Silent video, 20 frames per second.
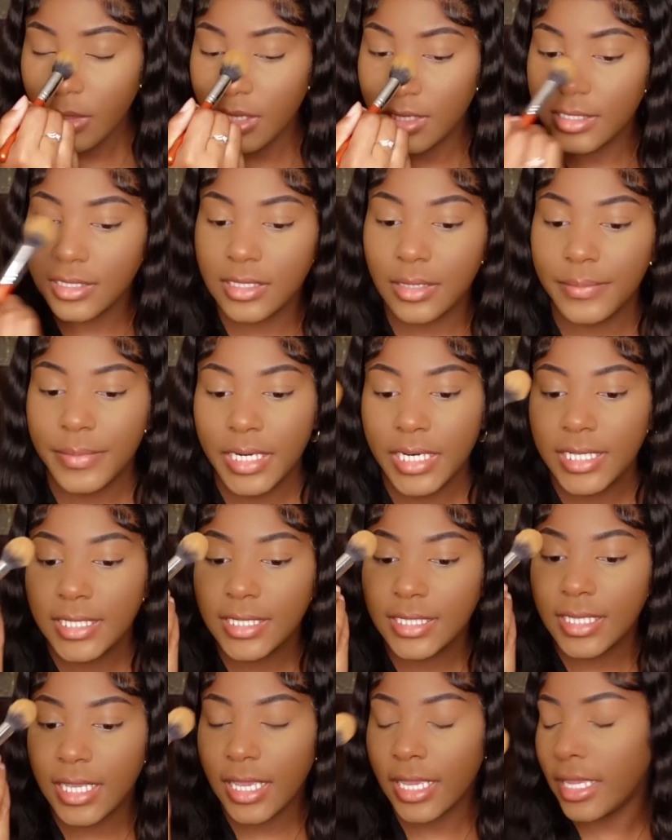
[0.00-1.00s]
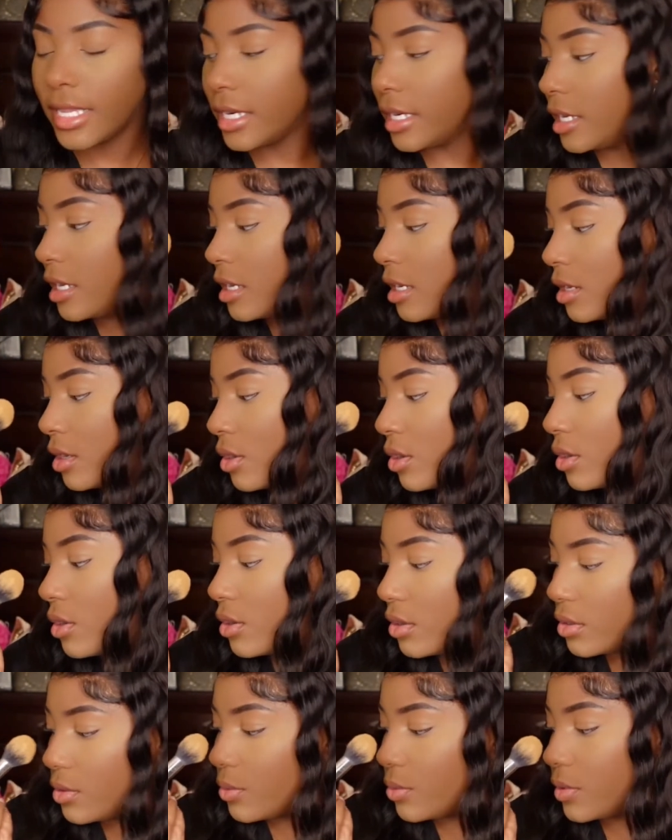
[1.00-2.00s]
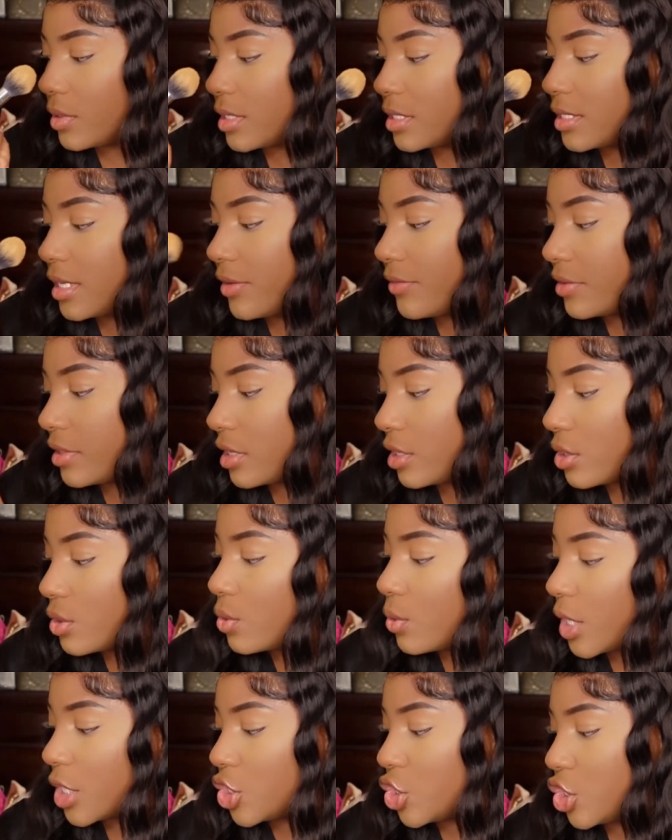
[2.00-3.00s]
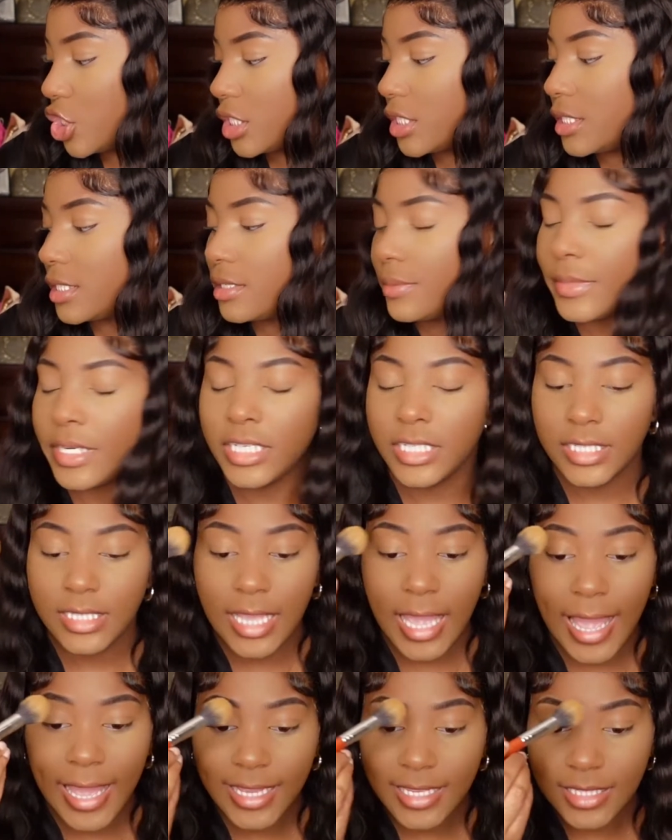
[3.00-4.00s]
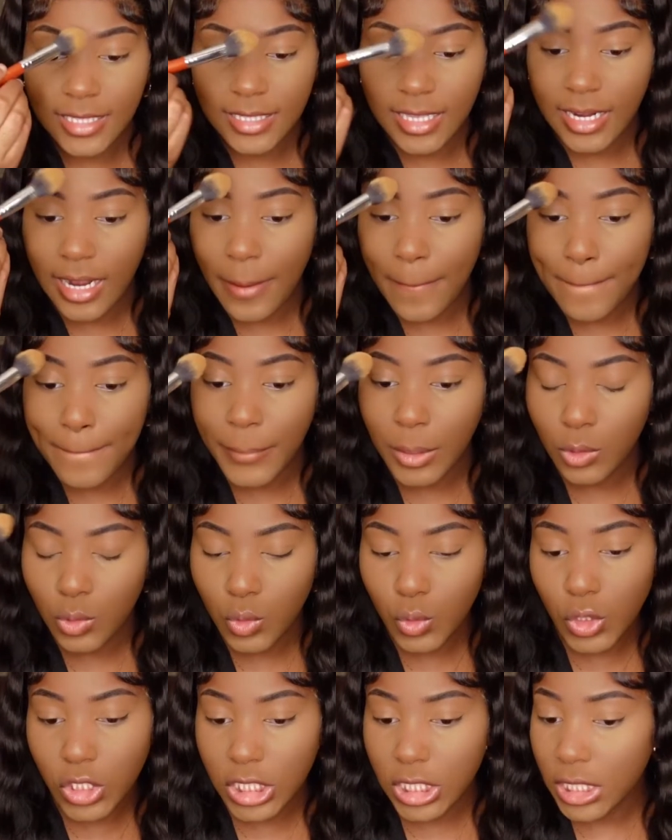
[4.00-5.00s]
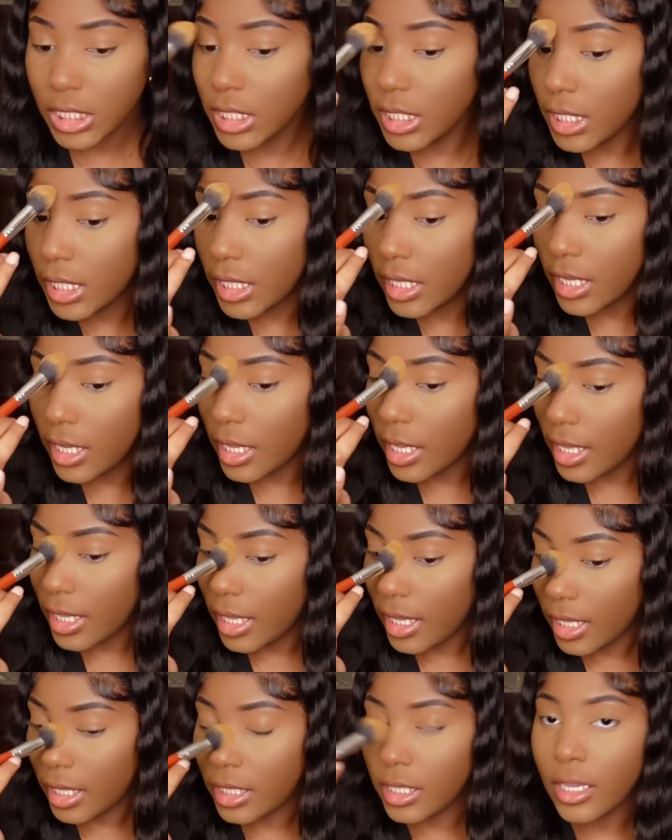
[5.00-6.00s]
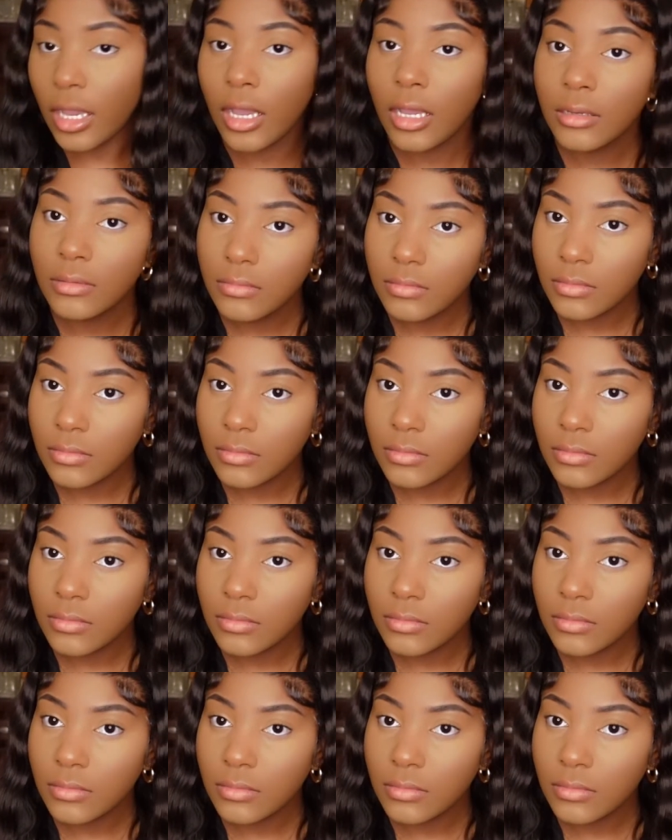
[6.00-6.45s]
somebody said well it's not really a question somebody just asked said i'm bougie yup